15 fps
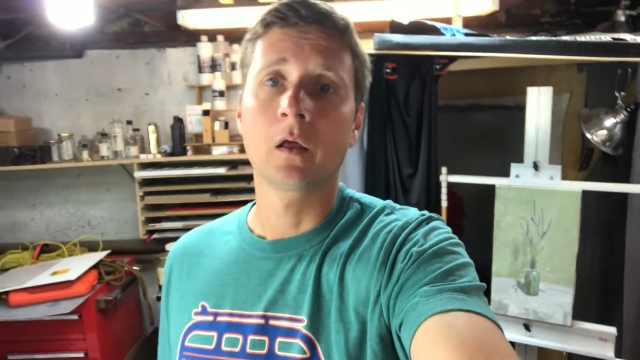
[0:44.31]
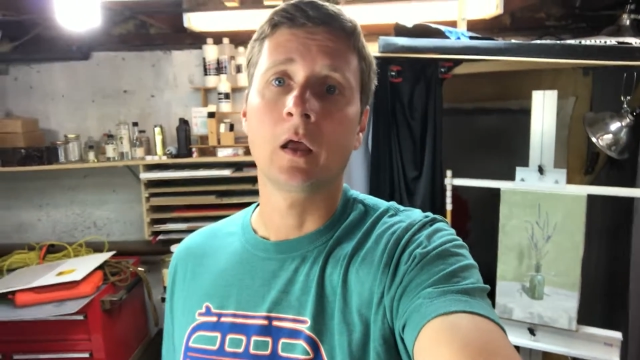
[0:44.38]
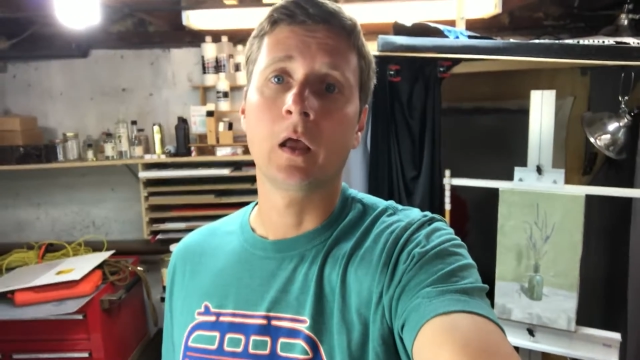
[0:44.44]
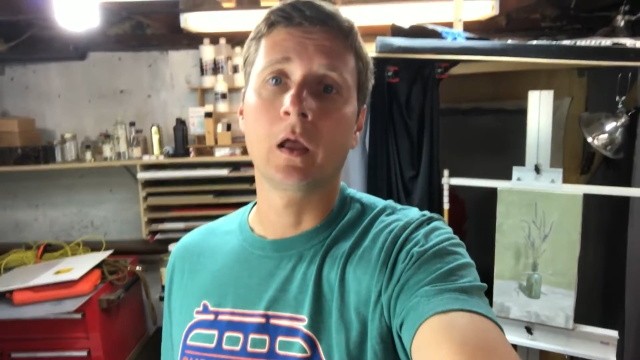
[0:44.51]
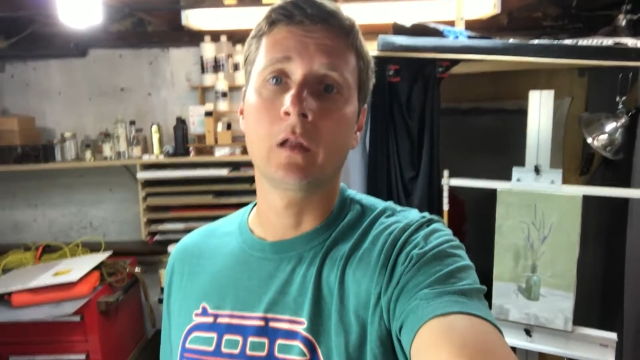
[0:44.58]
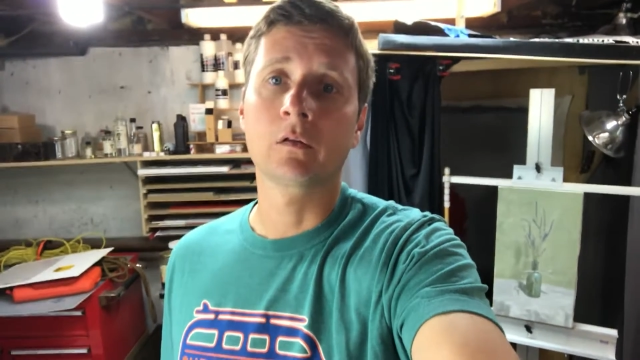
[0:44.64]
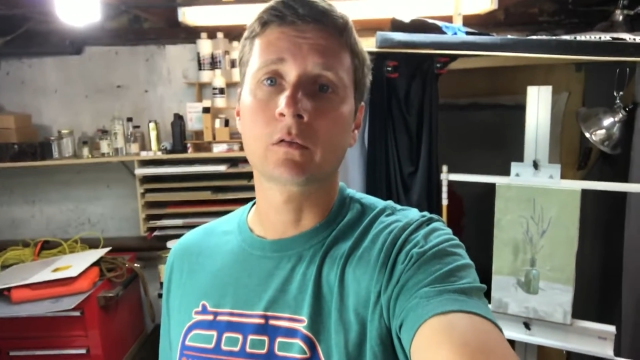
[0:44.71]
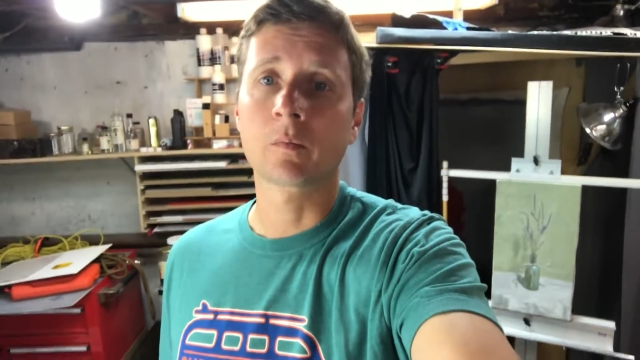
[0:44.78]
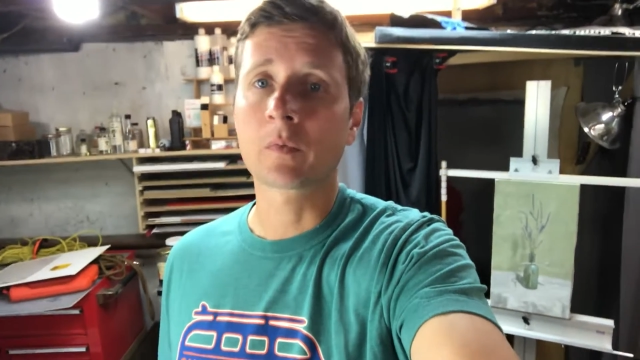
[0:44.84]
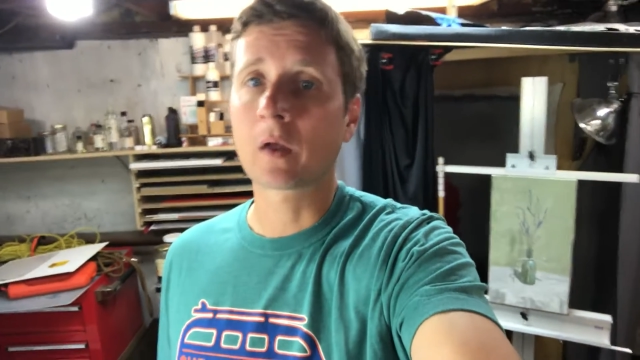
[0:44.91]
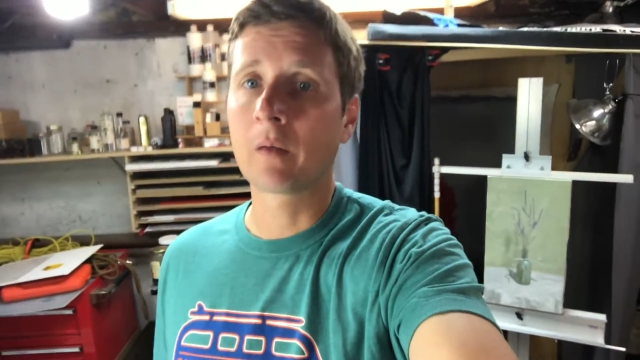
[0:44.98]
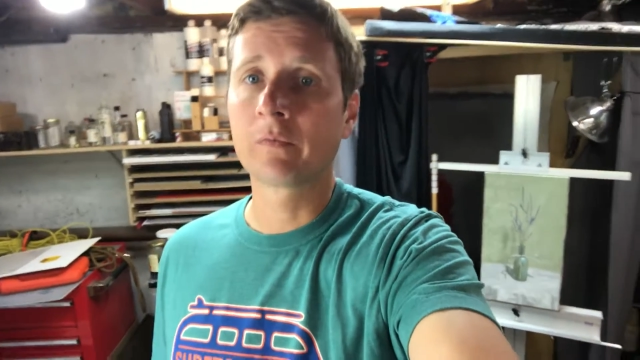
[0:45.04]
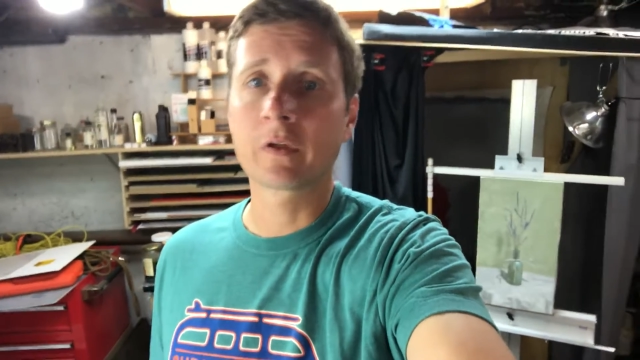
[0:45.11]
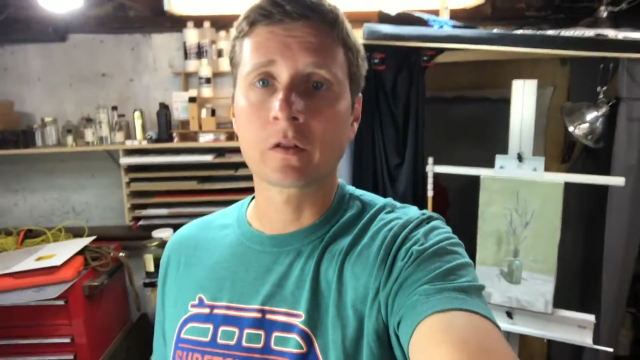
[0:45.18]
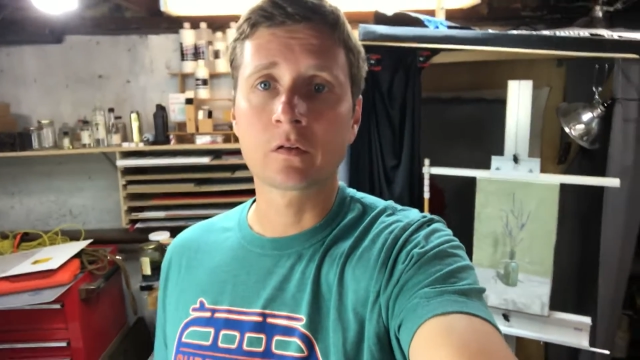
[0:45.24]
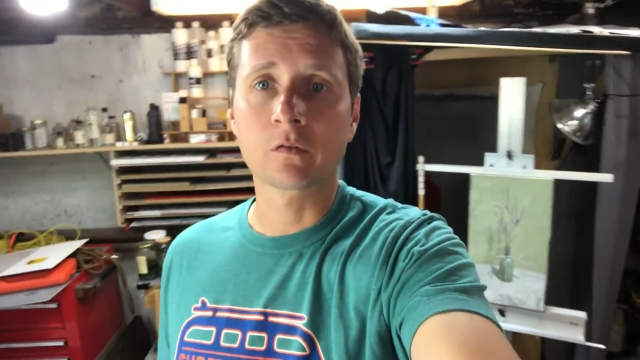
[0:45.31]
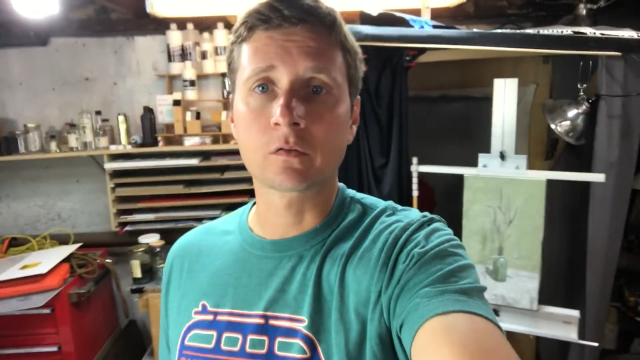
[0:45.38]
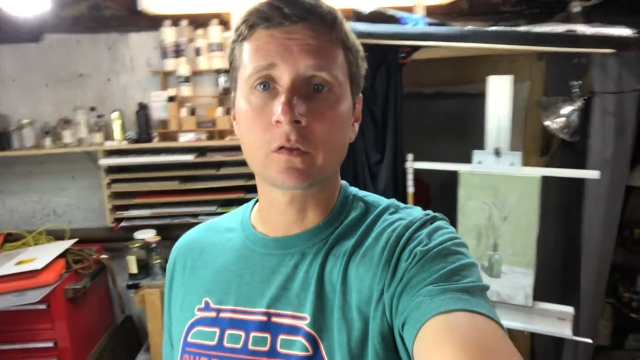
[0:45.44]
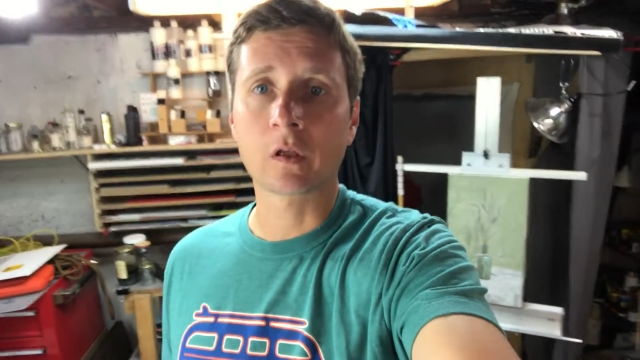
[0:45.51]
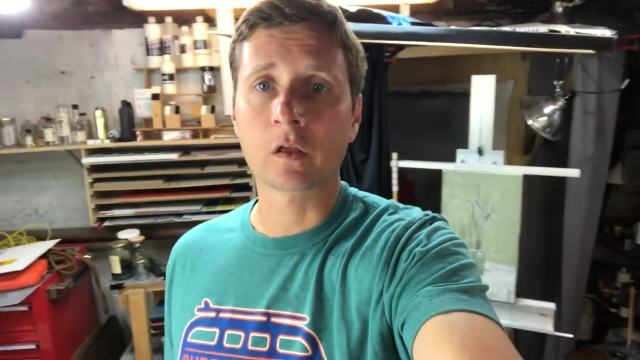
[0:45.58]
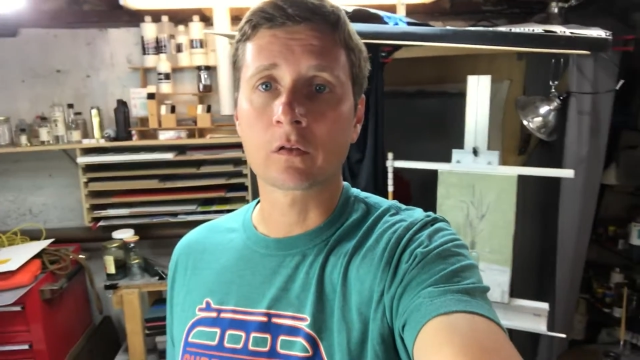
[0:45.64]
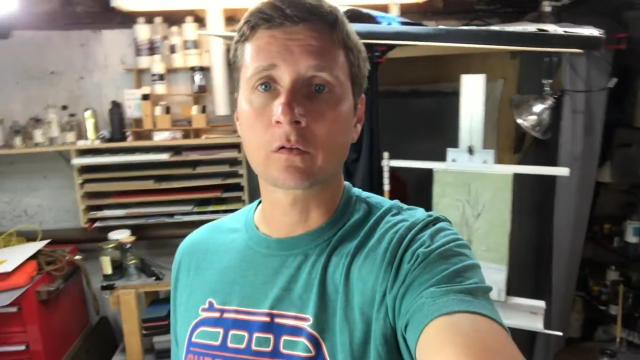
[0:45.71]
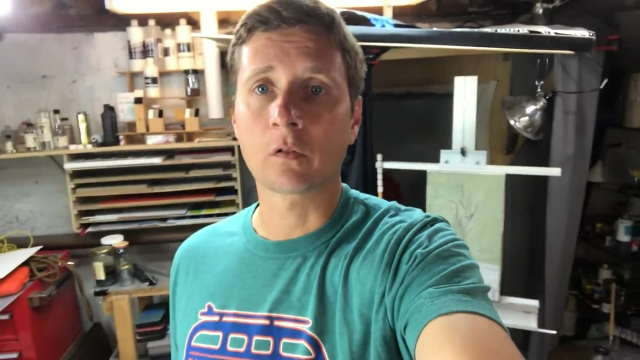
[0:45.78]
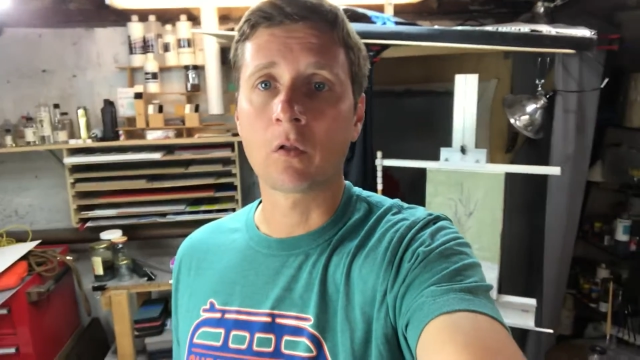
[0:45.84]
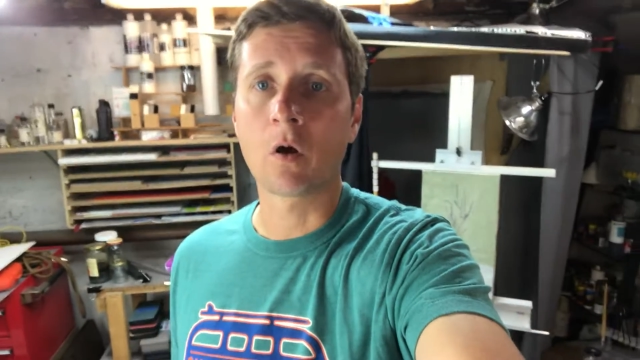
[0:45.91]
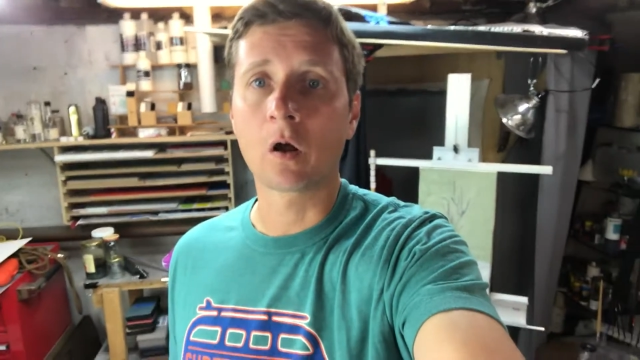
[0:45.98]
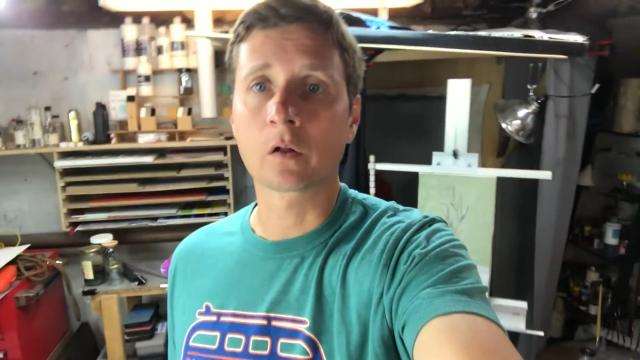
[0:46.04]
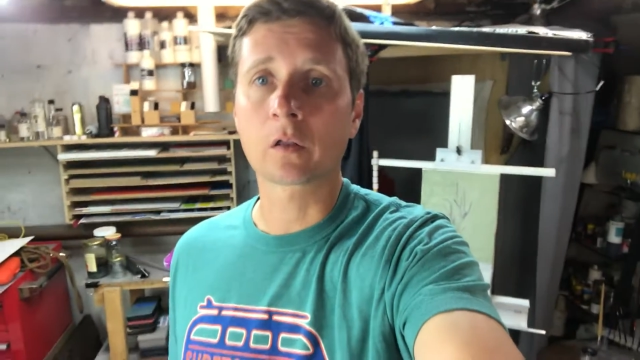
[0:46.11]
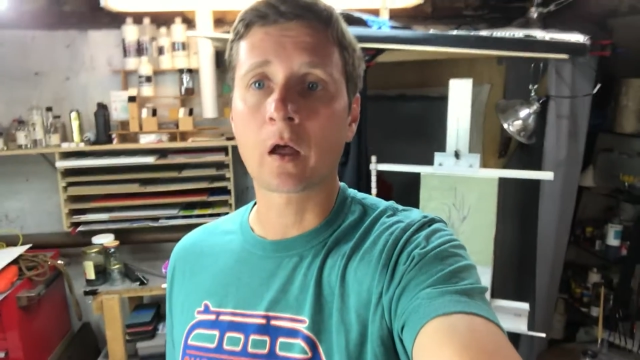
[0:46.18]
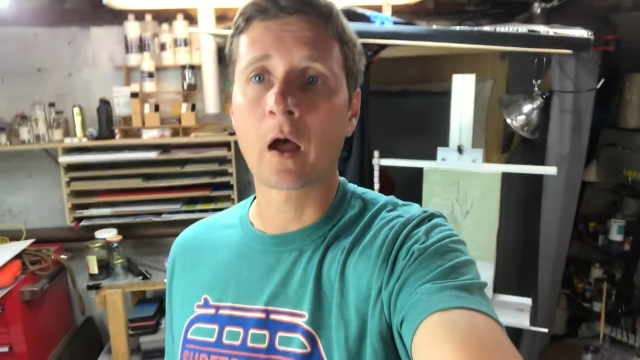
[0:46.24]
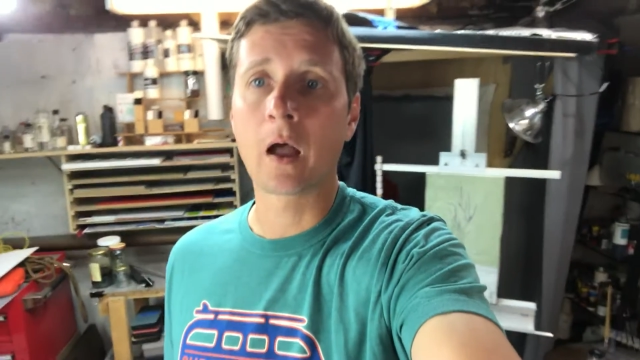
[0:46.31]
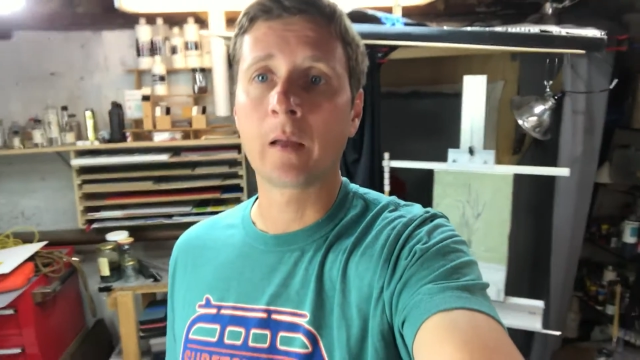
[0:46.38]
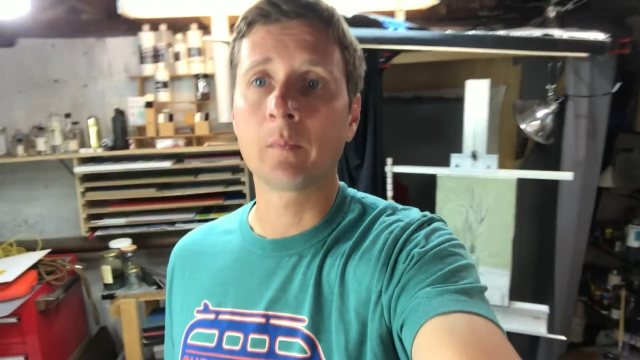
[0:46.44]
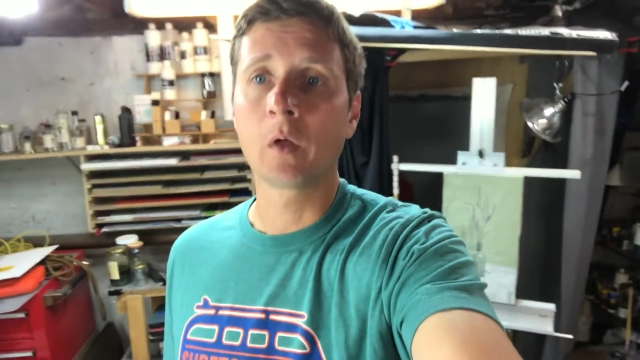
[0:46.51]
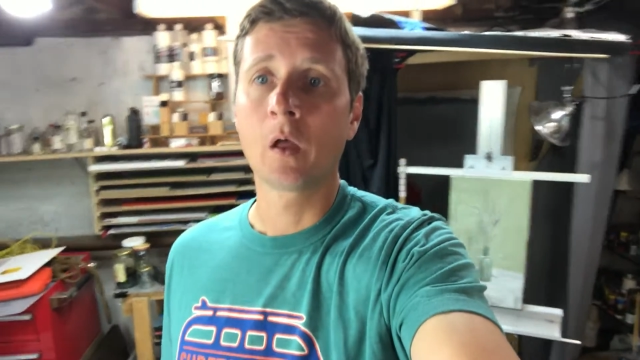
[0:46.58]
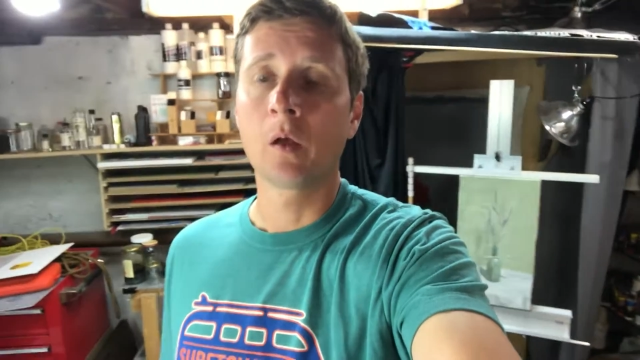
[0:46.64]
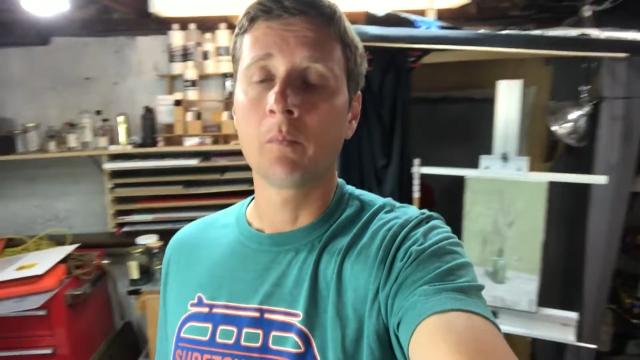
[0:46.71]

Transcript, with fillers: and sometimes that just takes a long time.